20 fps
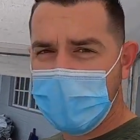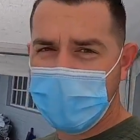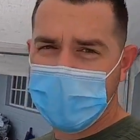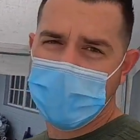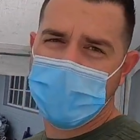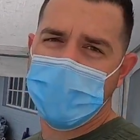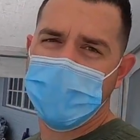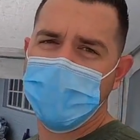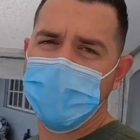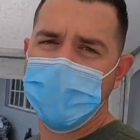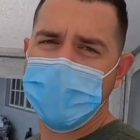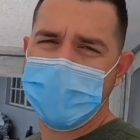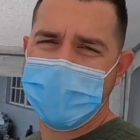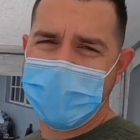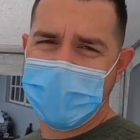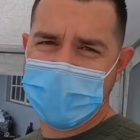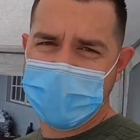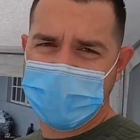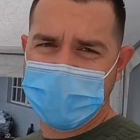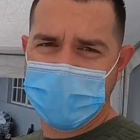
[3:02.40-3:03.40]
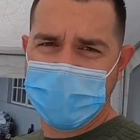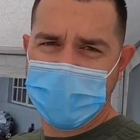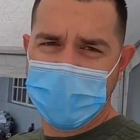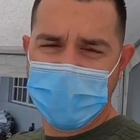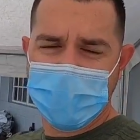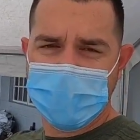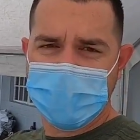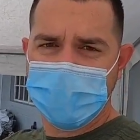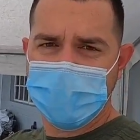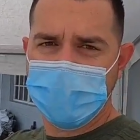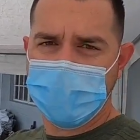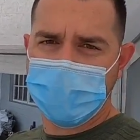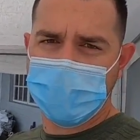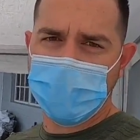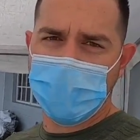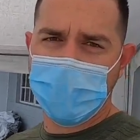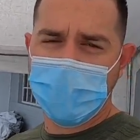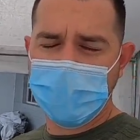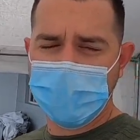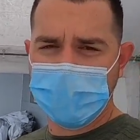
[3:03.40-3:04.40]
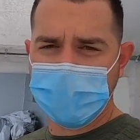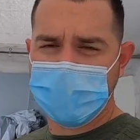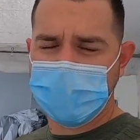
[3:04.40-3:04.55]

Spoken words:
what we're gonna do next is start